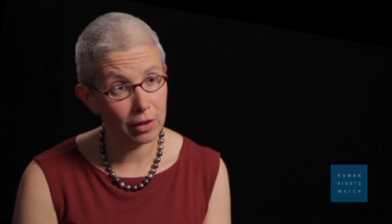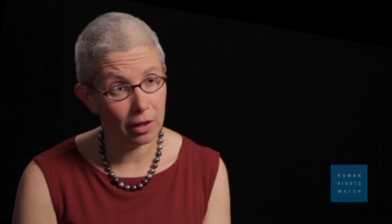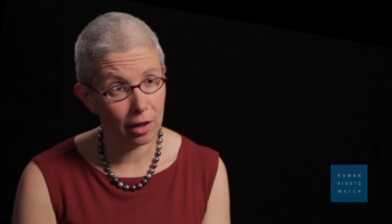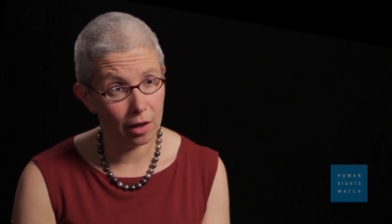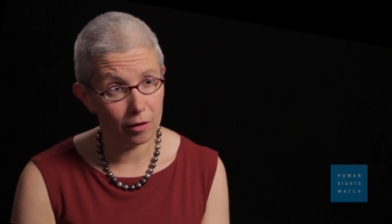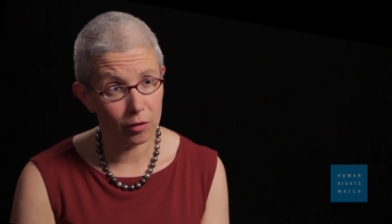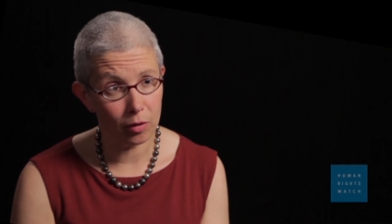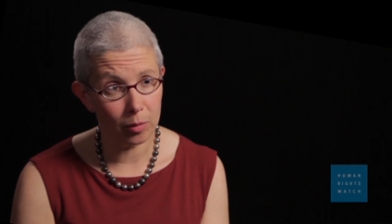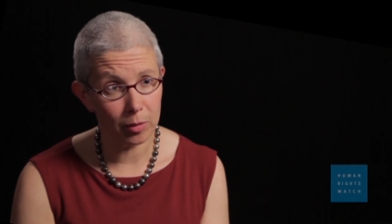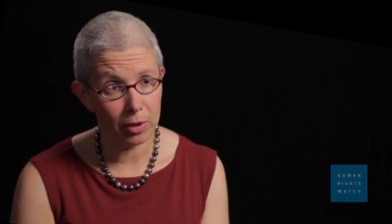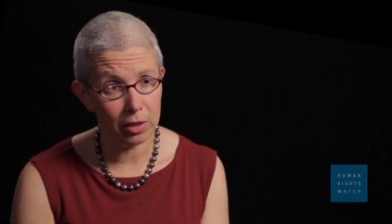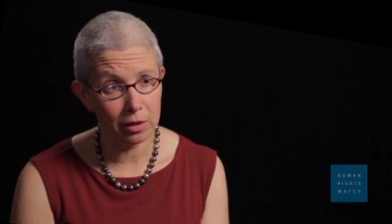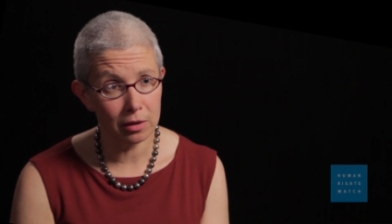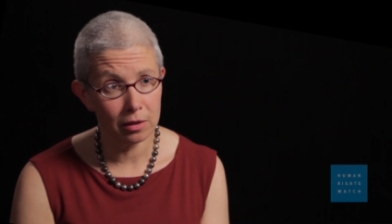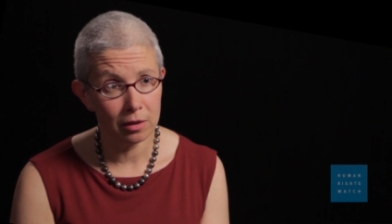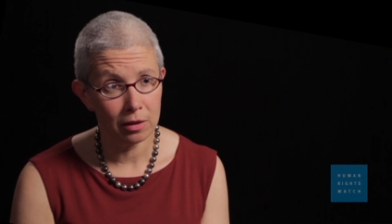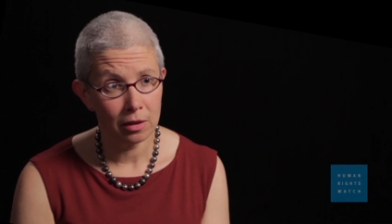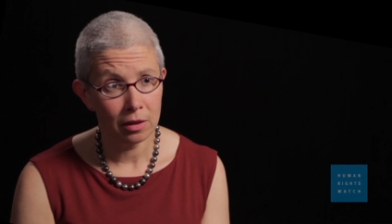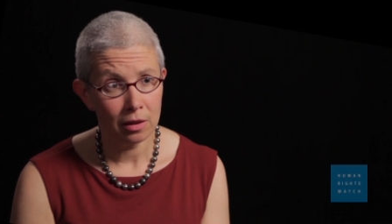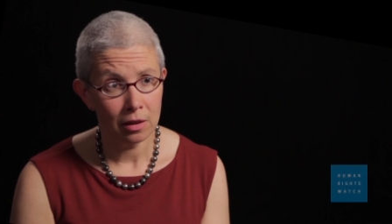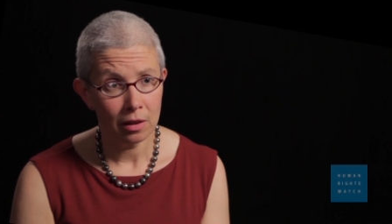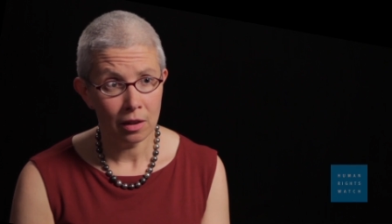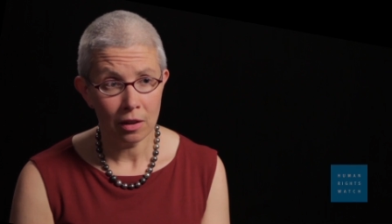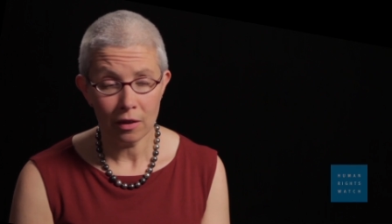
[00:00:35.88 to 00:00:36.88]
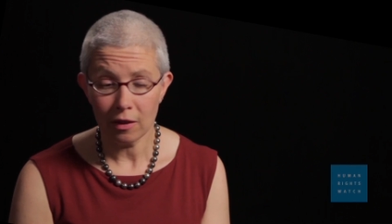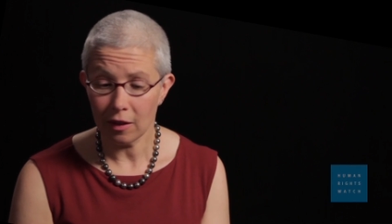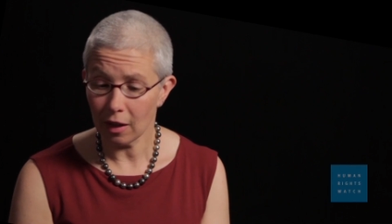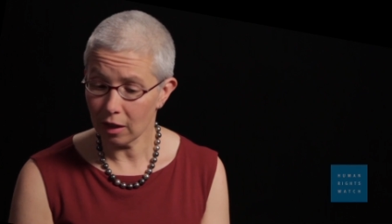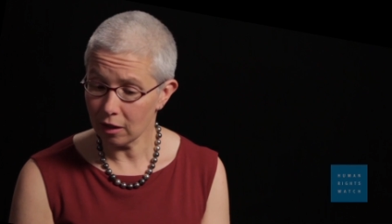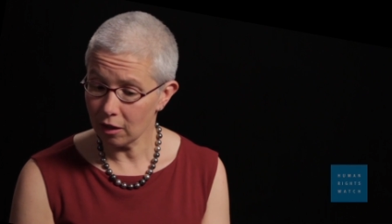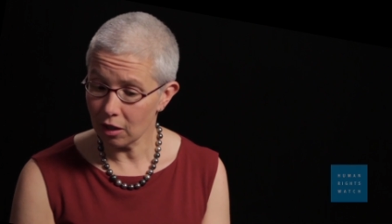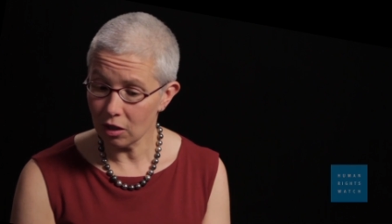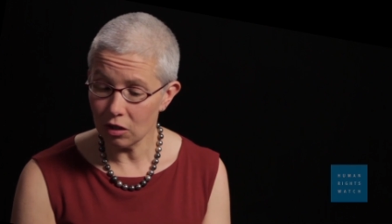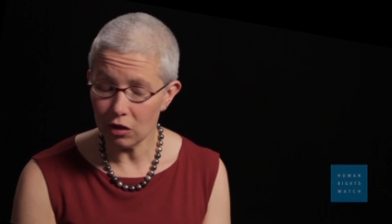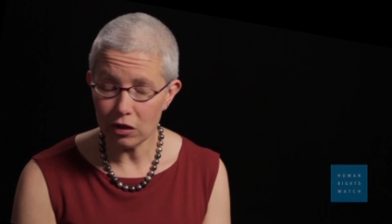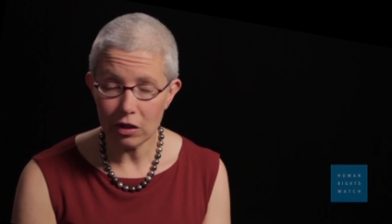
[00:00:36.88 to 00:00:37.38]
the government that
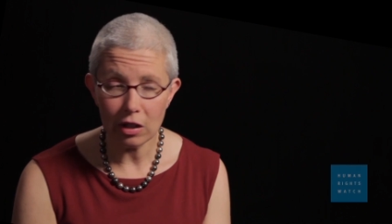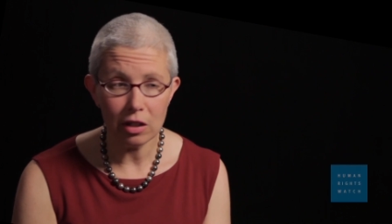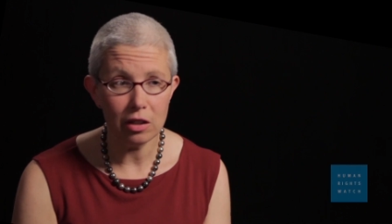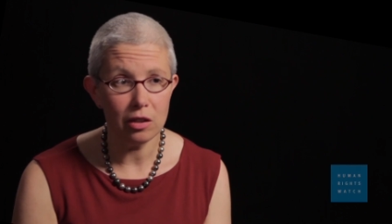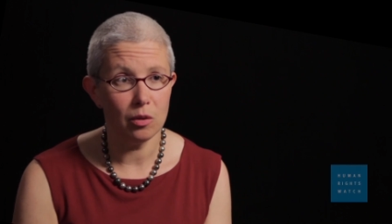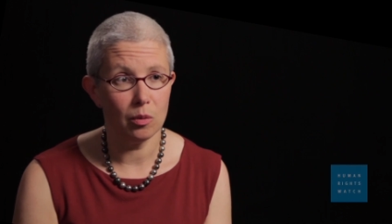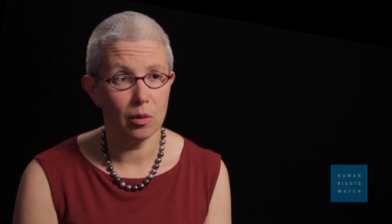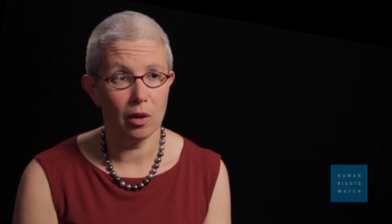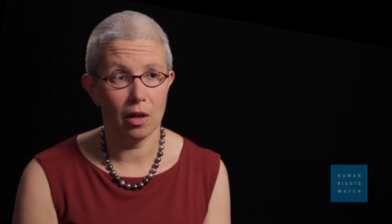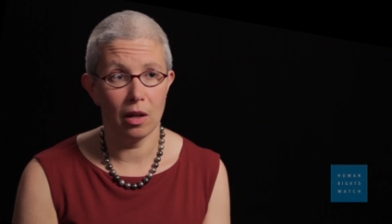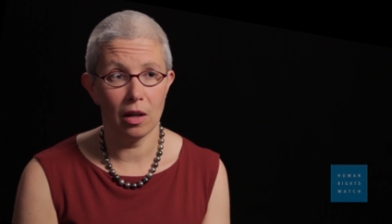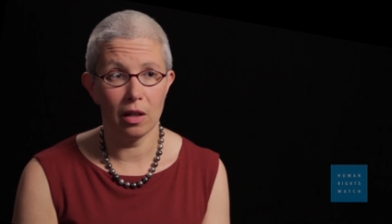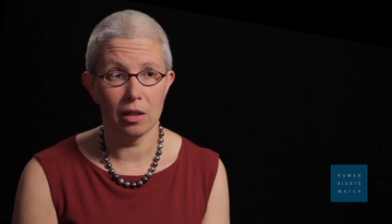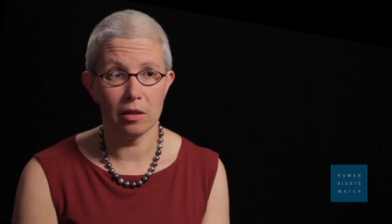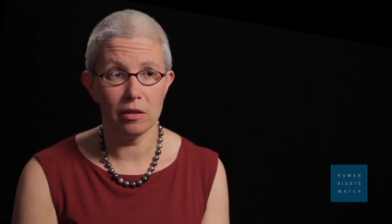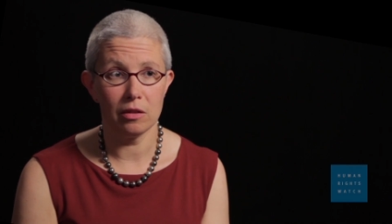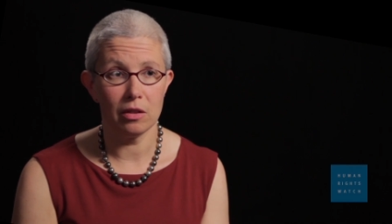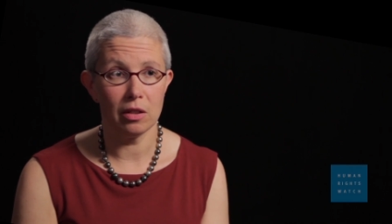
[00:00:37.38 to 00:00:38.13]
continue on